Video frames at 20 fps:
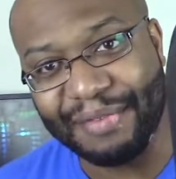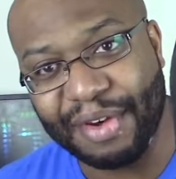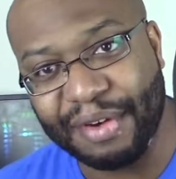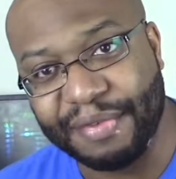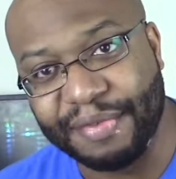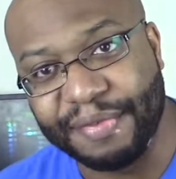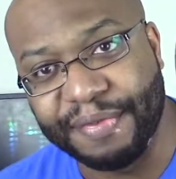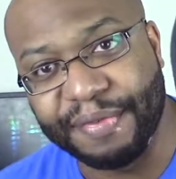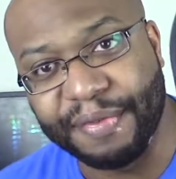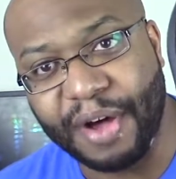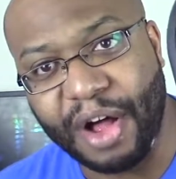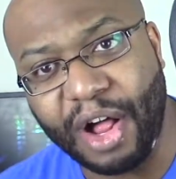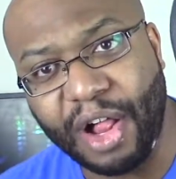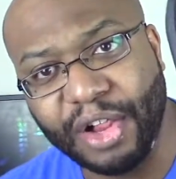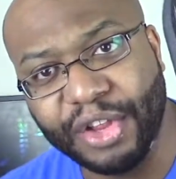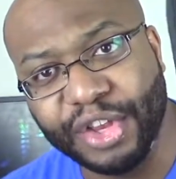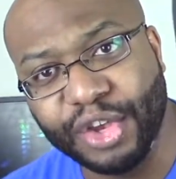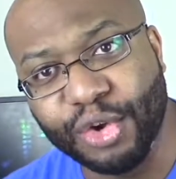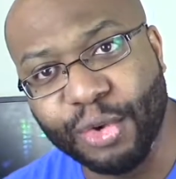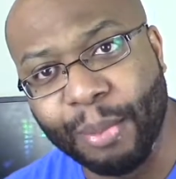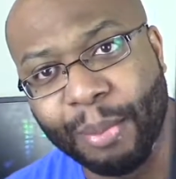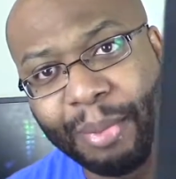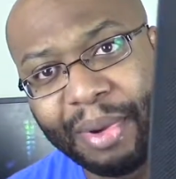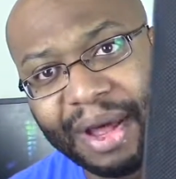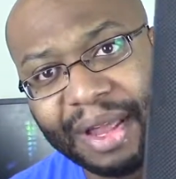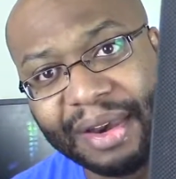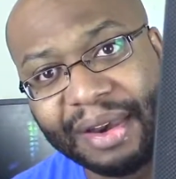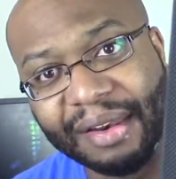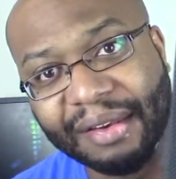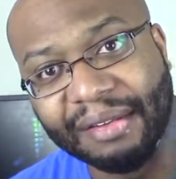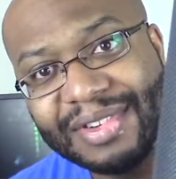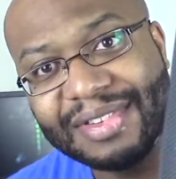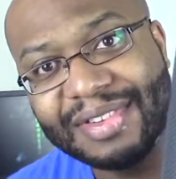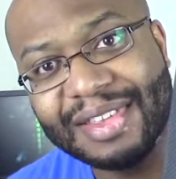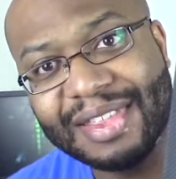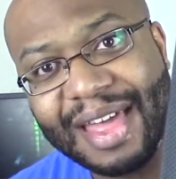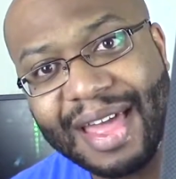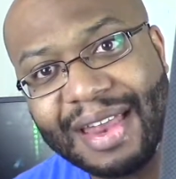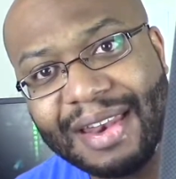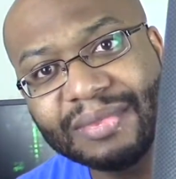a volume button. You
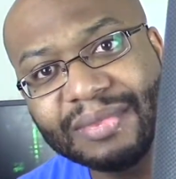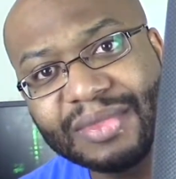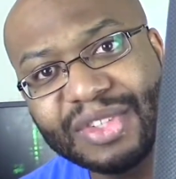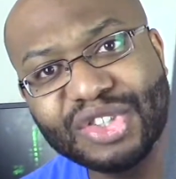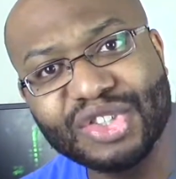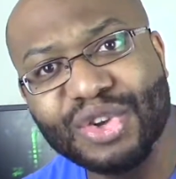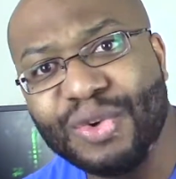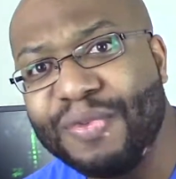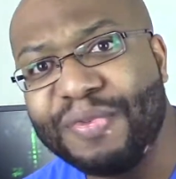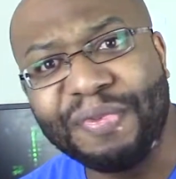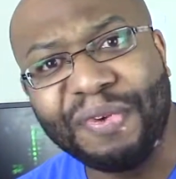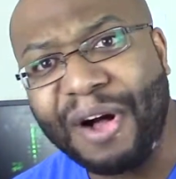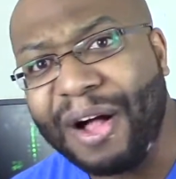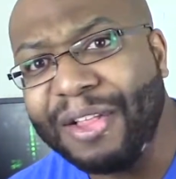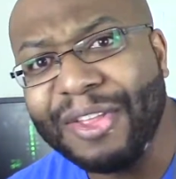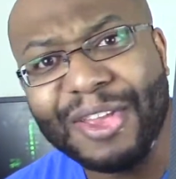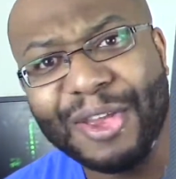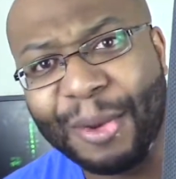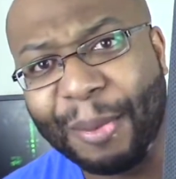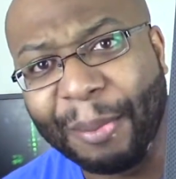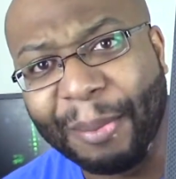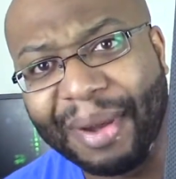see that? There's no volume